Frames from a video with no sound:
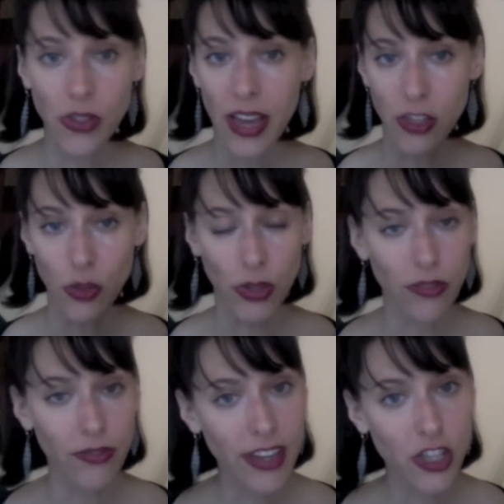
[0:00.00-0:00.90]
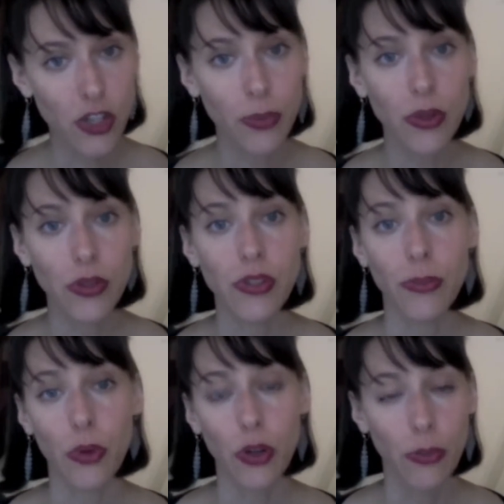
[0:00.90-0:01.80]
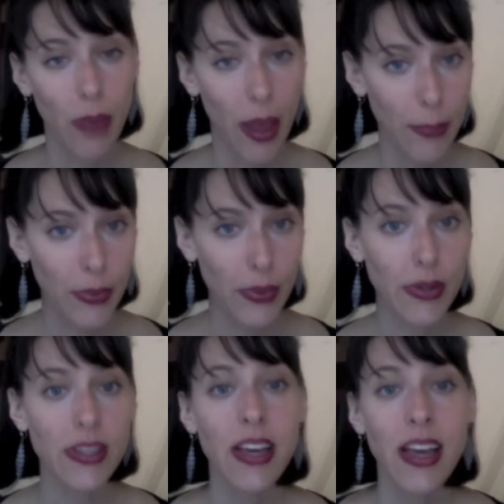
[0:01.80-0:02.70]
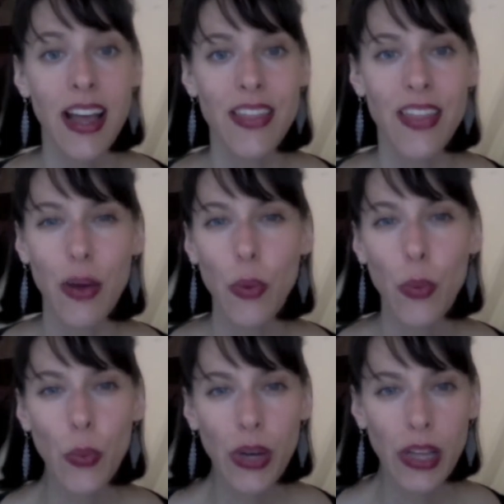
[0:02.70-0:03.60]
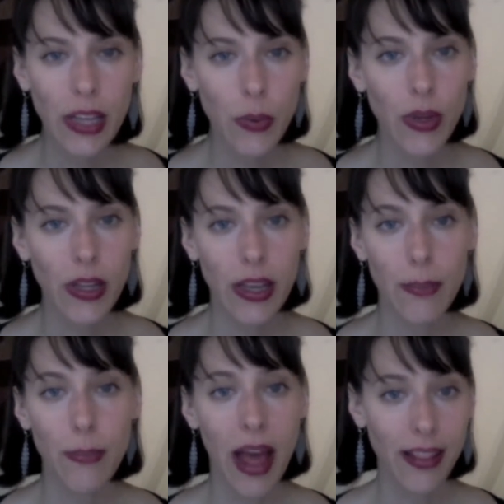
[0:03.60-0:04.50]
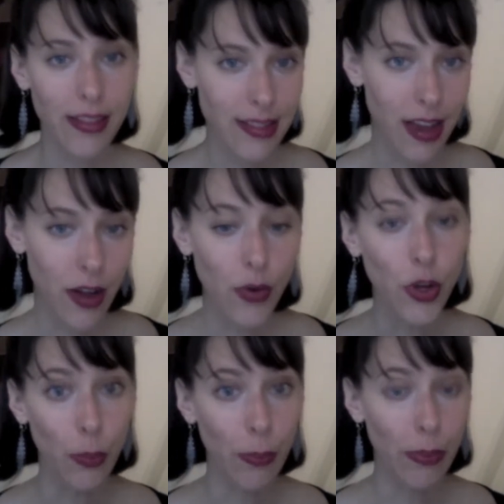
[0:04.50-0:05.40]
It has grilled vegetables, some grilled peppers that will really balance out your